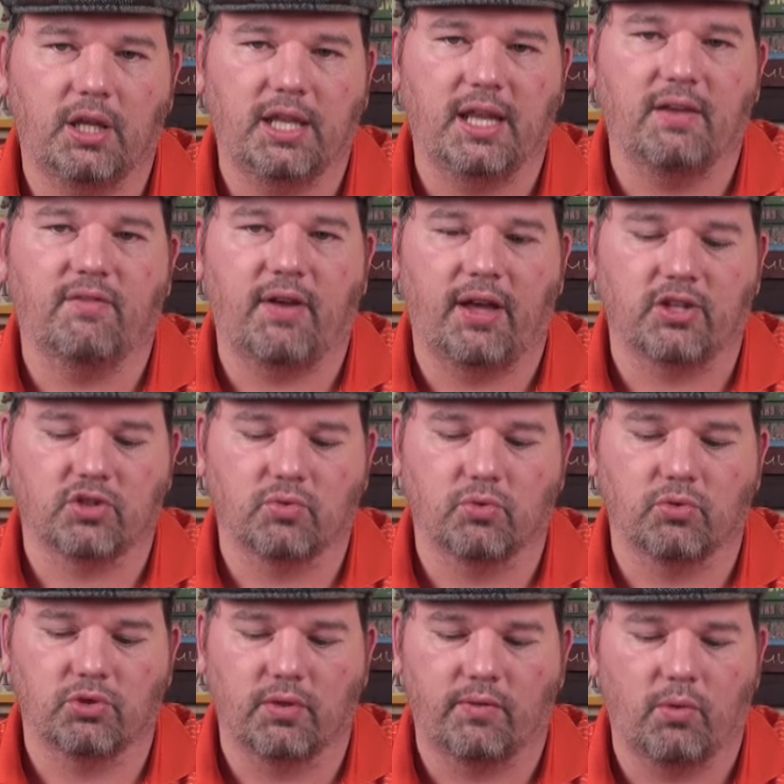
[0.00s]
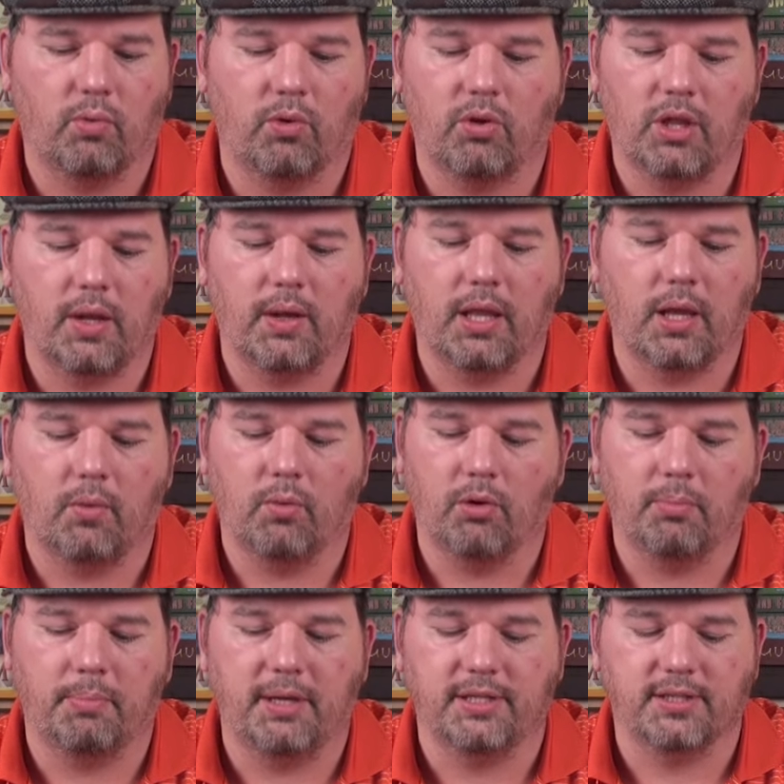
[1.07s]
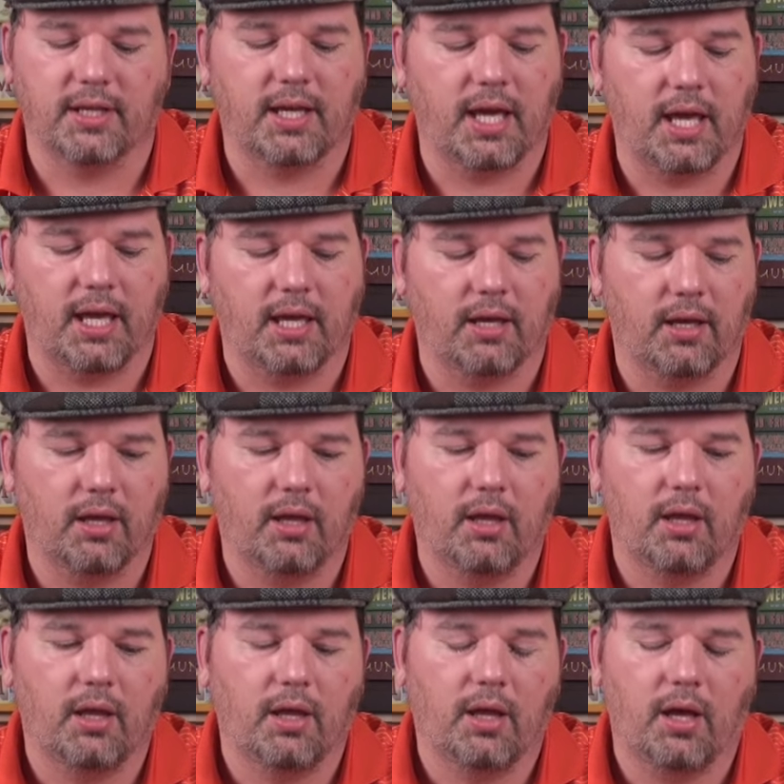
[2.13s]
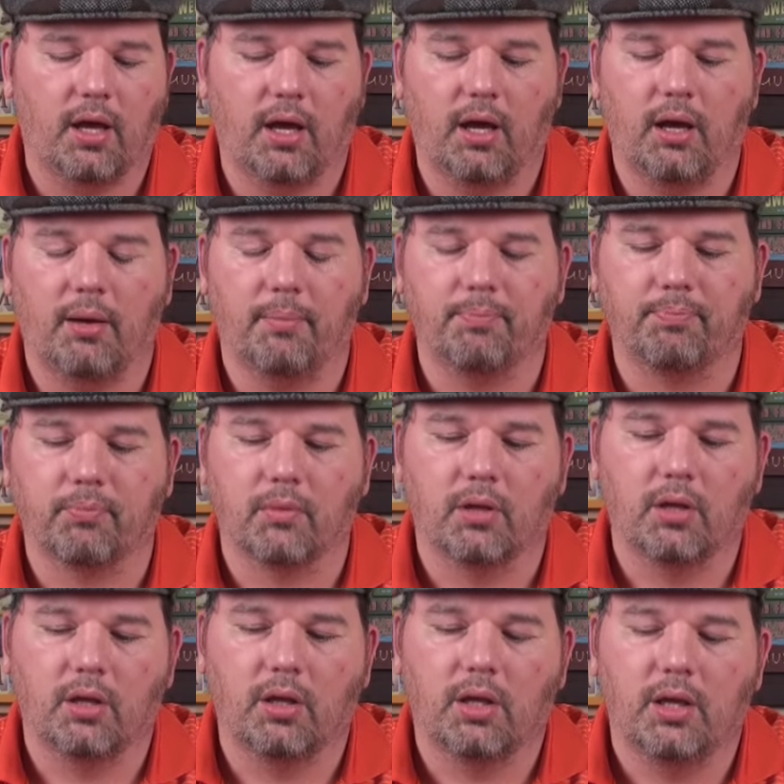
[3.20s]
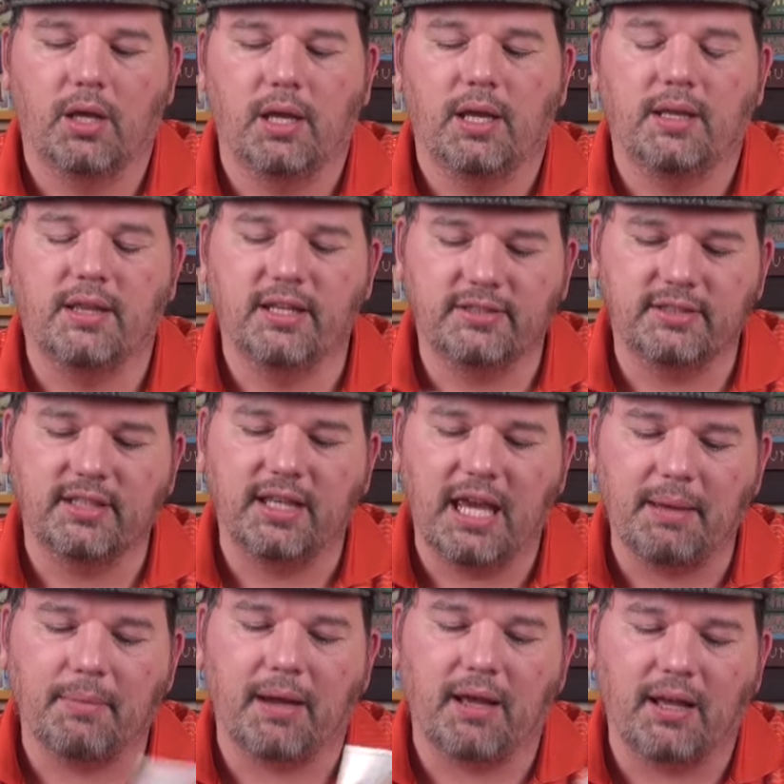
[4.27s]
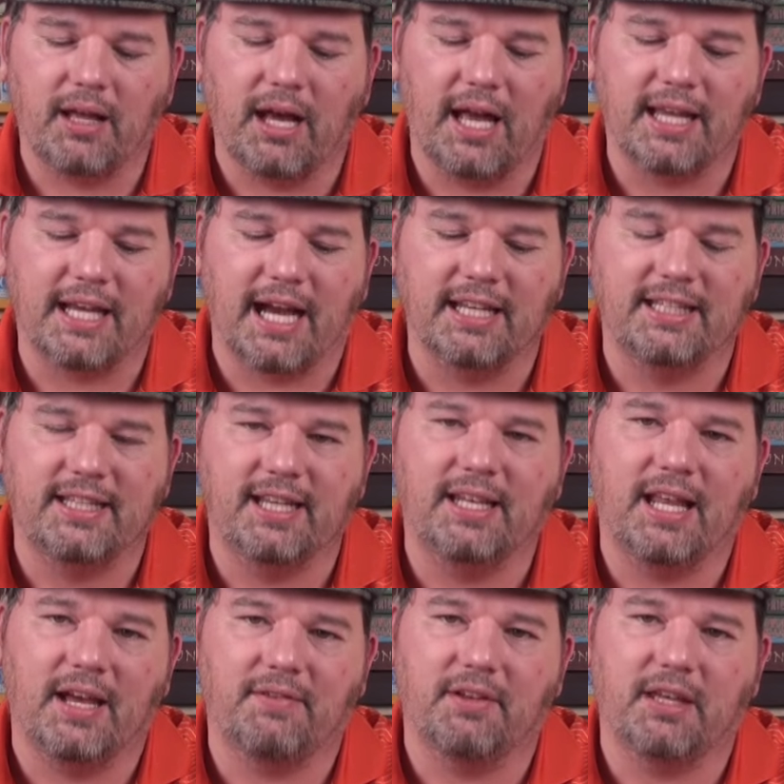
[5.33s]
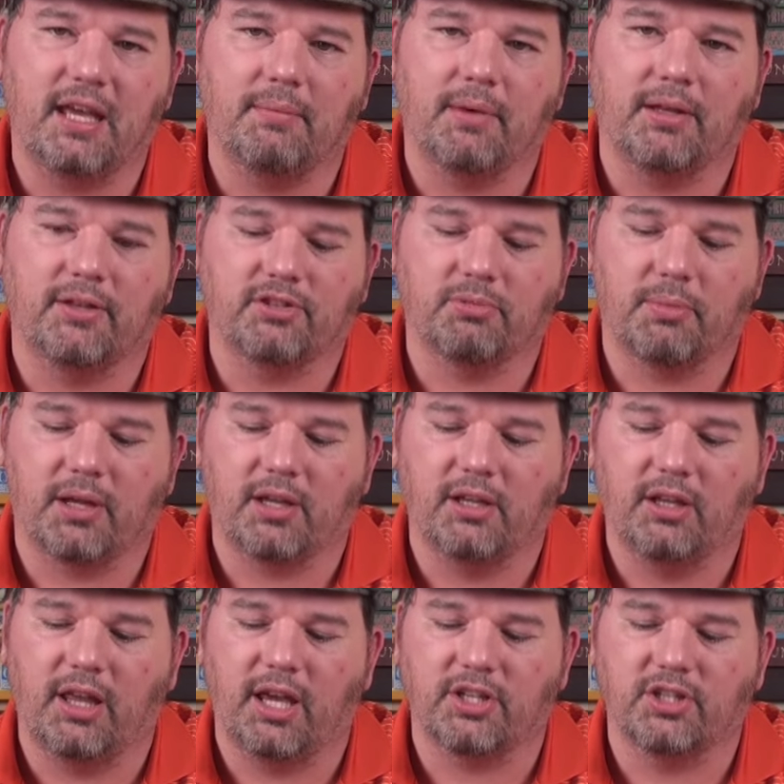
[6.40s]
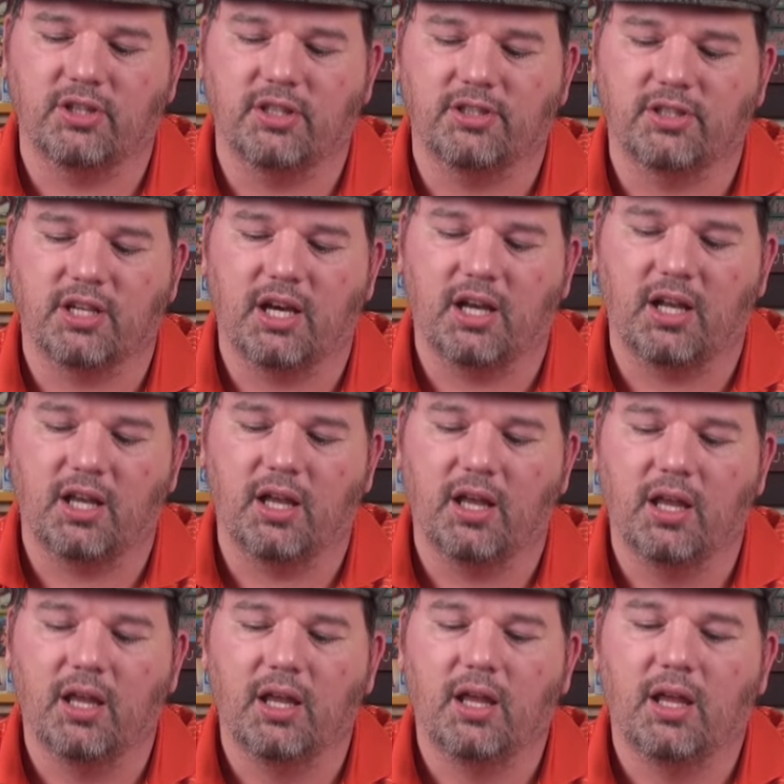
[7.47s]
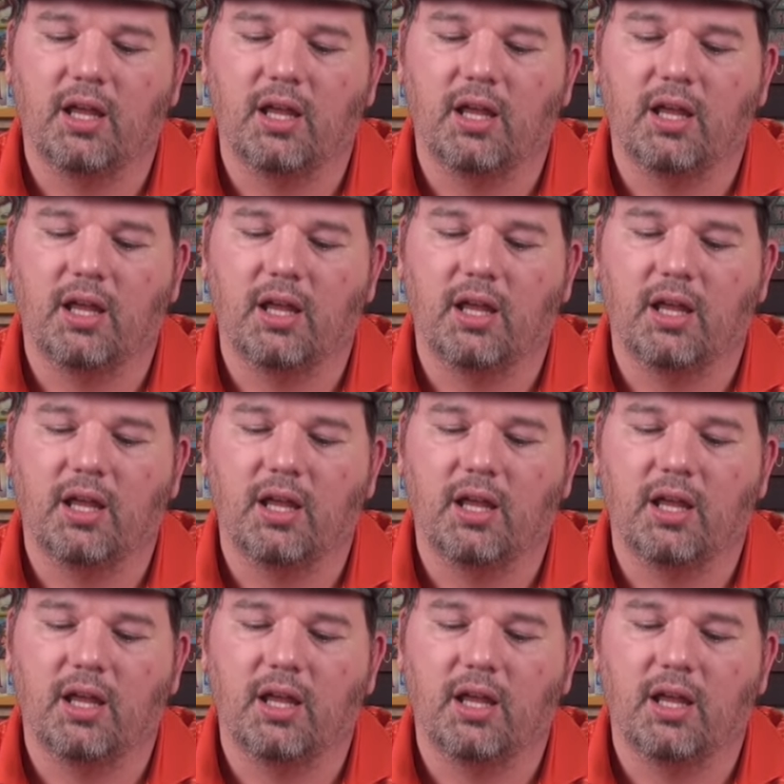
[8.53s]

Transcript: the advanced rules, if you will, and they, they were a piece of cake. Um, this is a game I like. I didn't have a game like this in my collection. This kind of